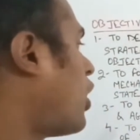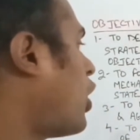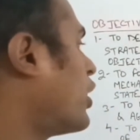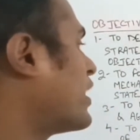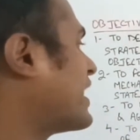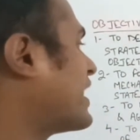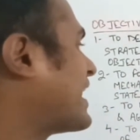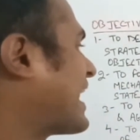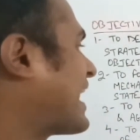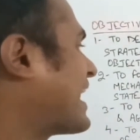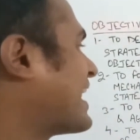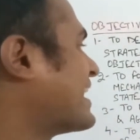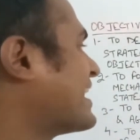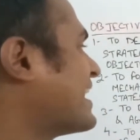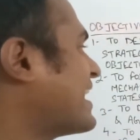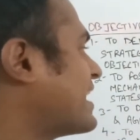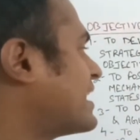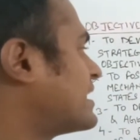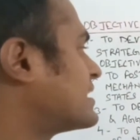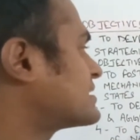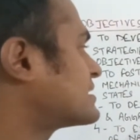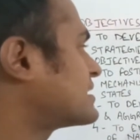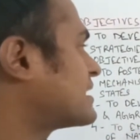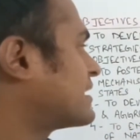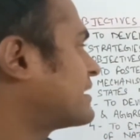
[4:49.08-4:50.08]
on
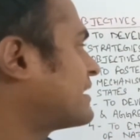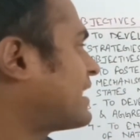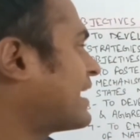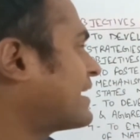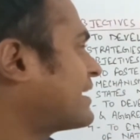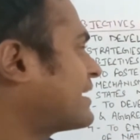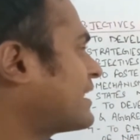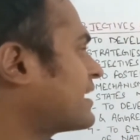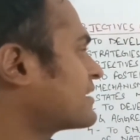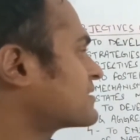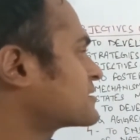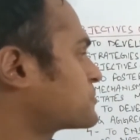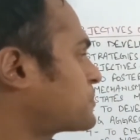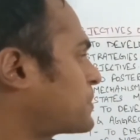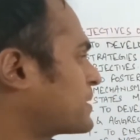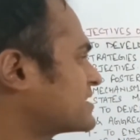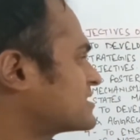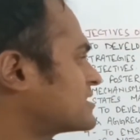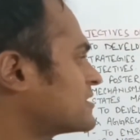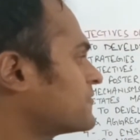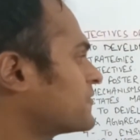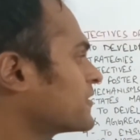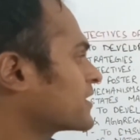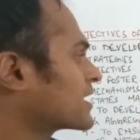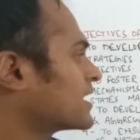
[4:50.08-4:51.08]
areas that are
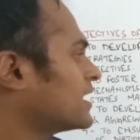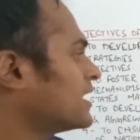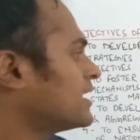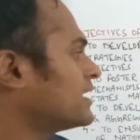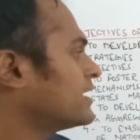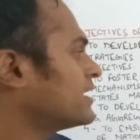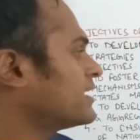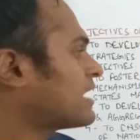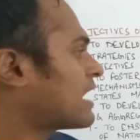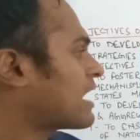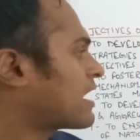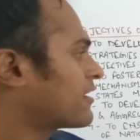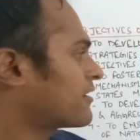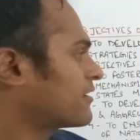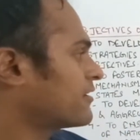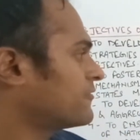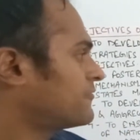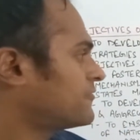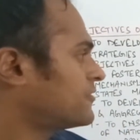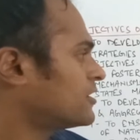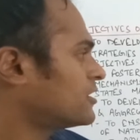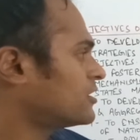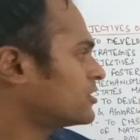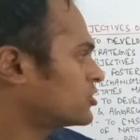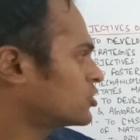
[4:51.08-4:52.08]
specifically
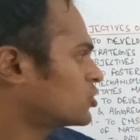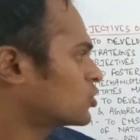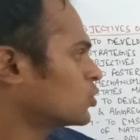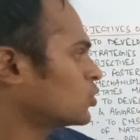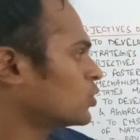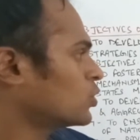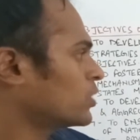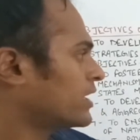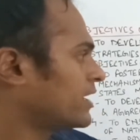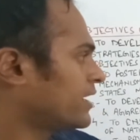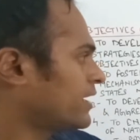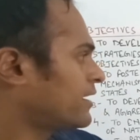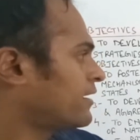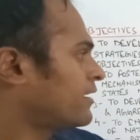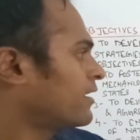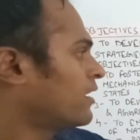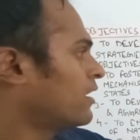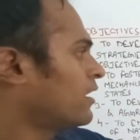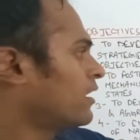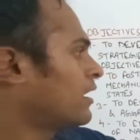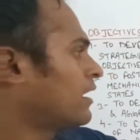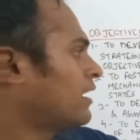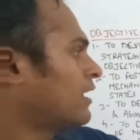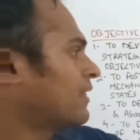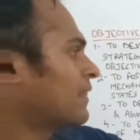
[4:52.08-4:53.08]
referred to
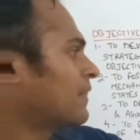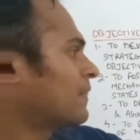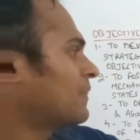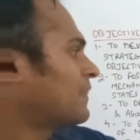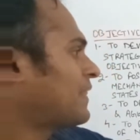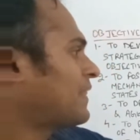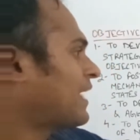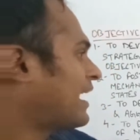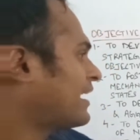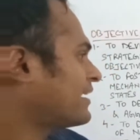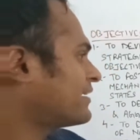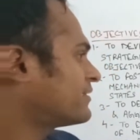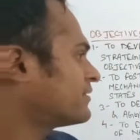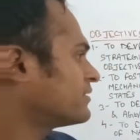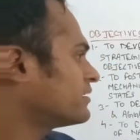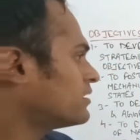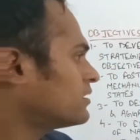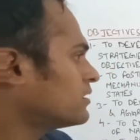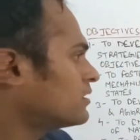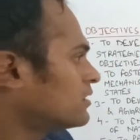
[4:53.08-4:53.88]
it that